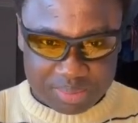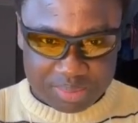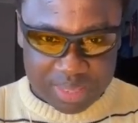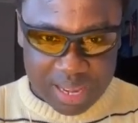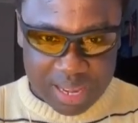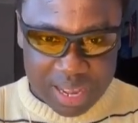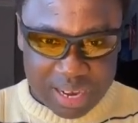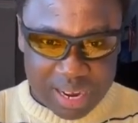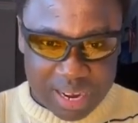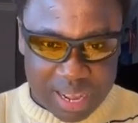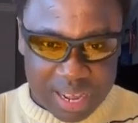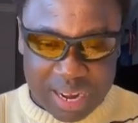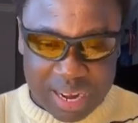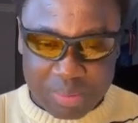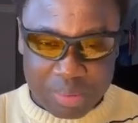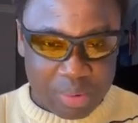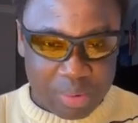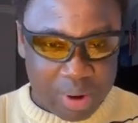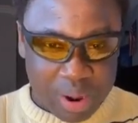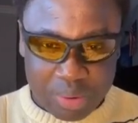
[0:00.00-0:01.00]
Ana me
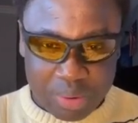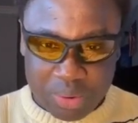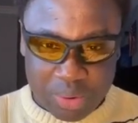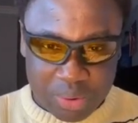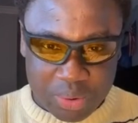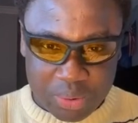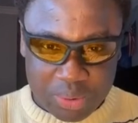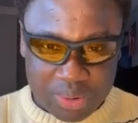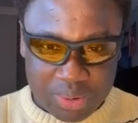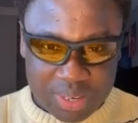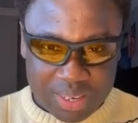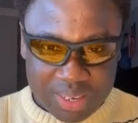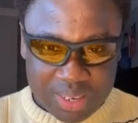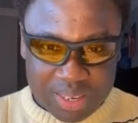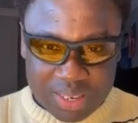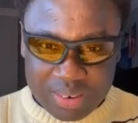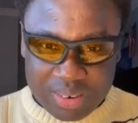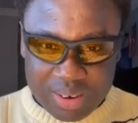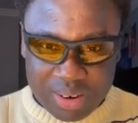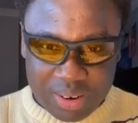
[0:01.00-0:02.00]
ra ho.
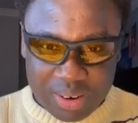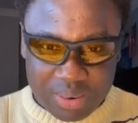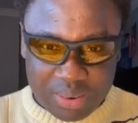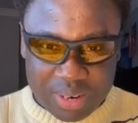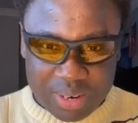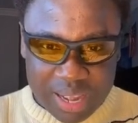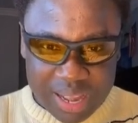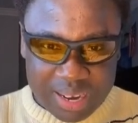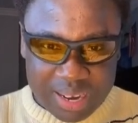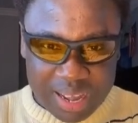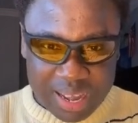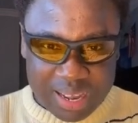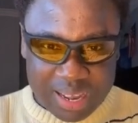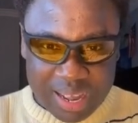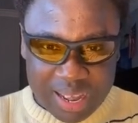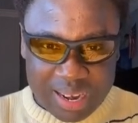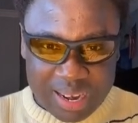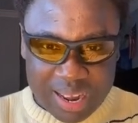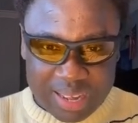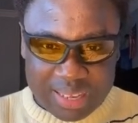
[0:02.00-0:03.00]
Oh
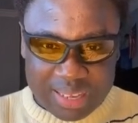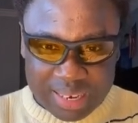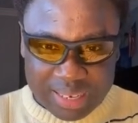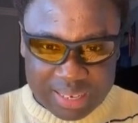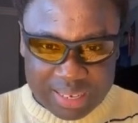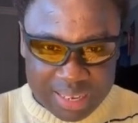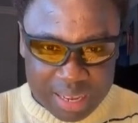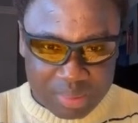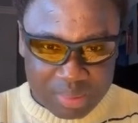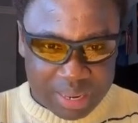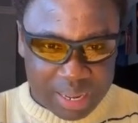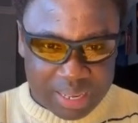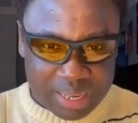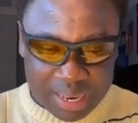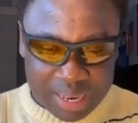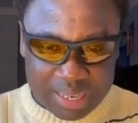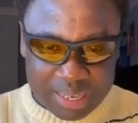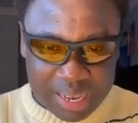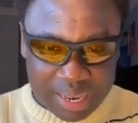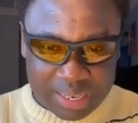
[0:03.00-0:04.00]
Ghana ye din ama ya
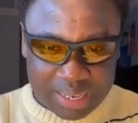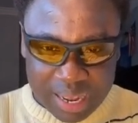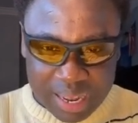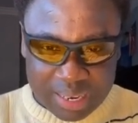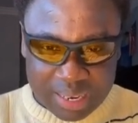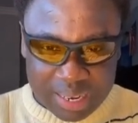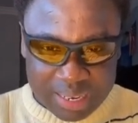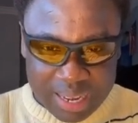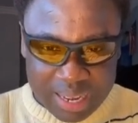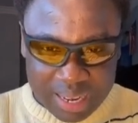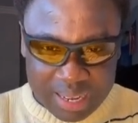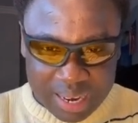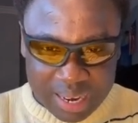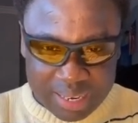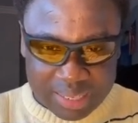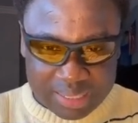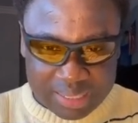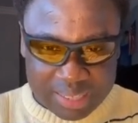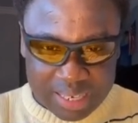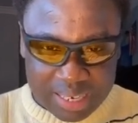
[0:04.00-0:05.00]
de
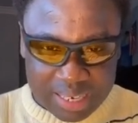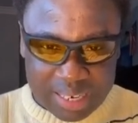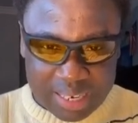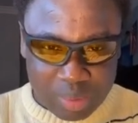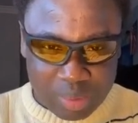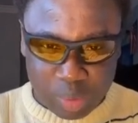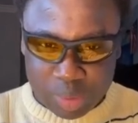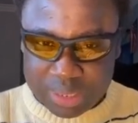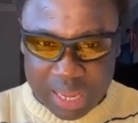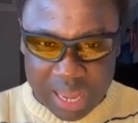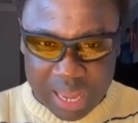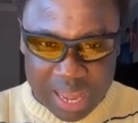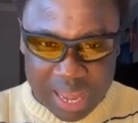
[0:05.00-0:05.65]
she ne na mo sa.